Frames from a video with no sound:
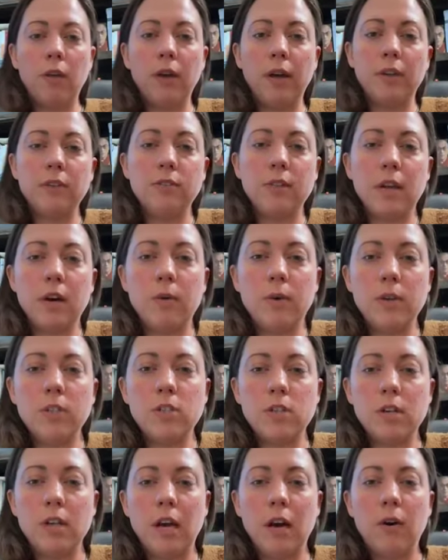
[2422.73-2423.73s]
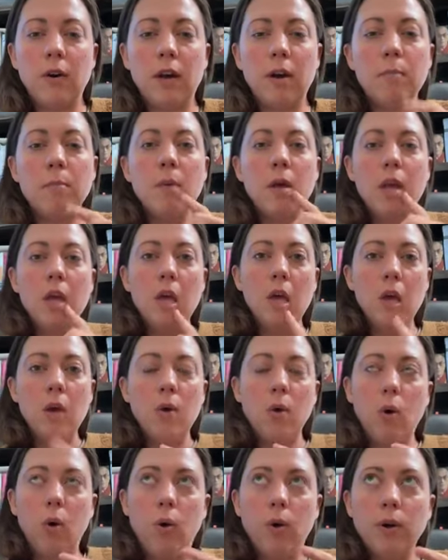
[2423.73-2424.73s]
I'll answer that question now, Em.
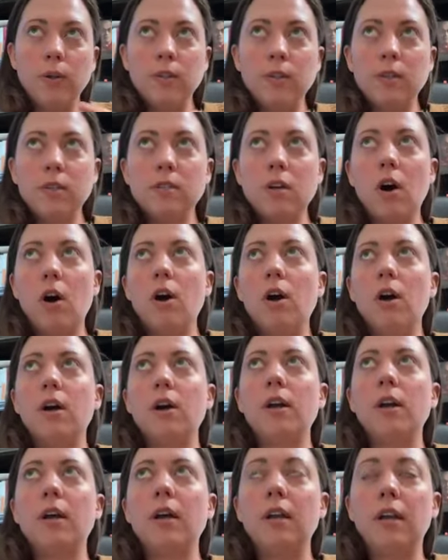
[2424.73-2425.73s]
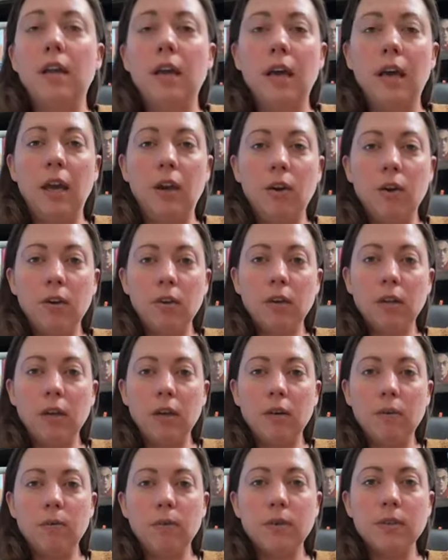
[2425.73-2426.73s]
Horses are
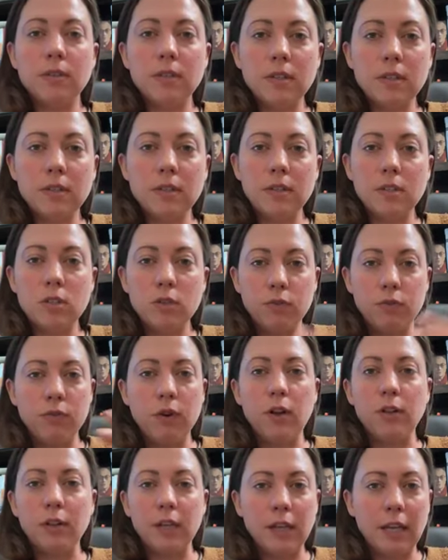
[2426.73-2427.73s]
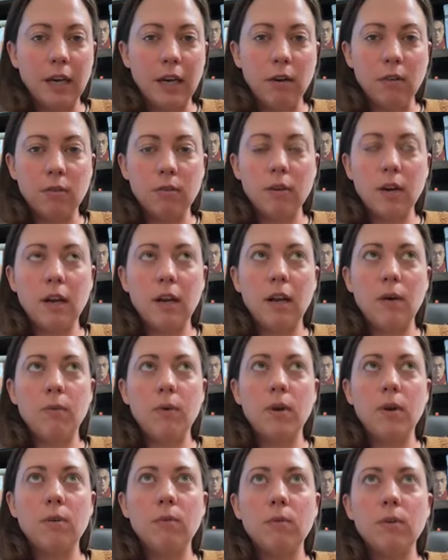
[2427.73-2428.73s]
inherently resistant to falling down, right?
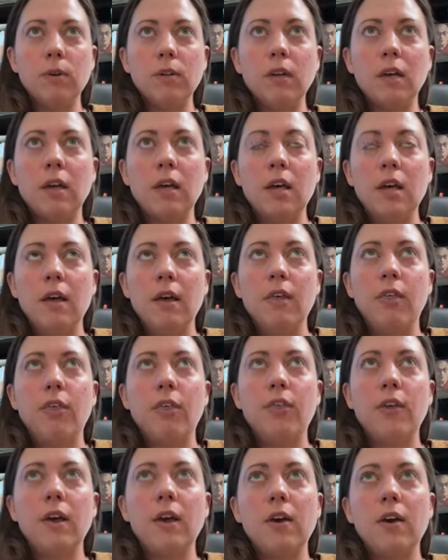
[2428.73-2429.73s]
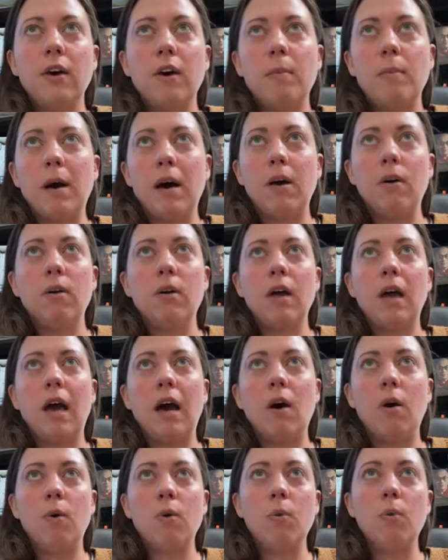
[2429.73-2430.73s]
We don't really think about
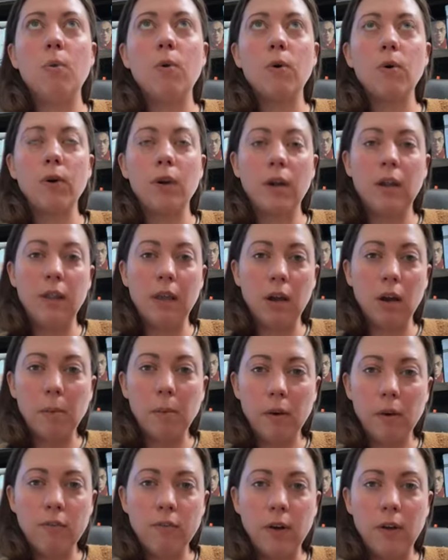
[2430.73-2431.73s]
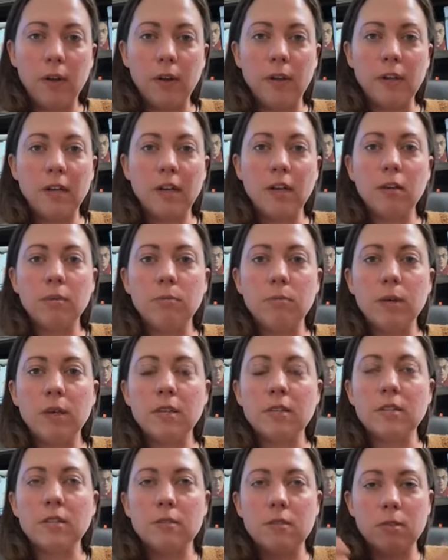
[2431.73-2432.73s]
how worried they are about falling down
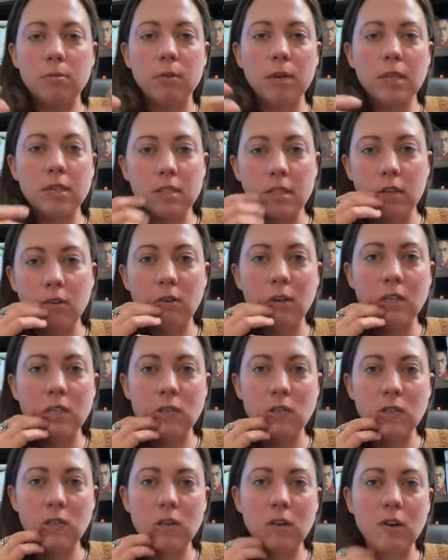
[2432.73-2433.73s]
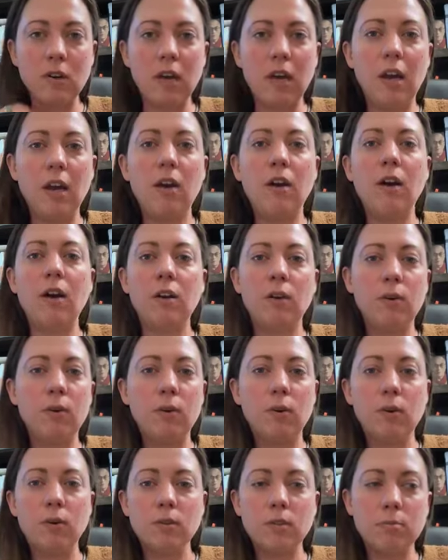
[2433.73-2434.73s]
because they're domestic creatures in our care and
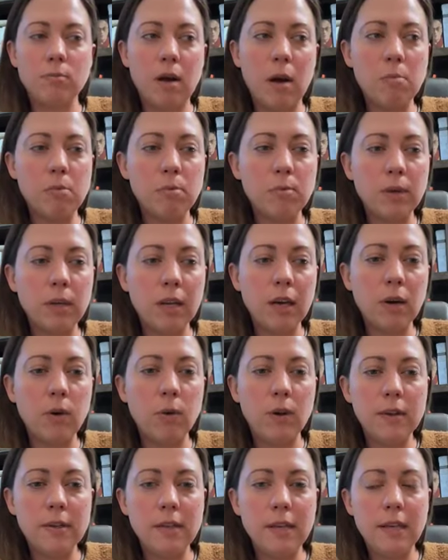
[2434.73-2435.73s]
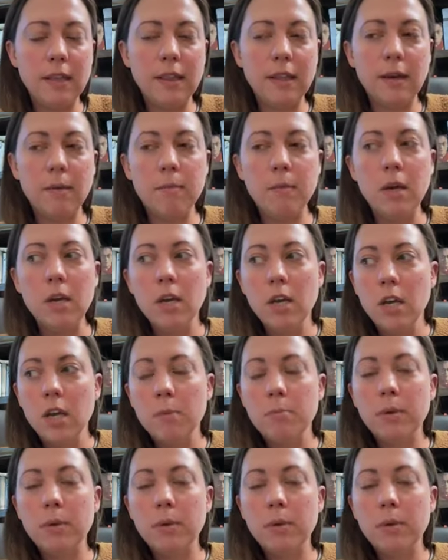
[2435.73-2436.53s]
cougars are probably not going to eat them.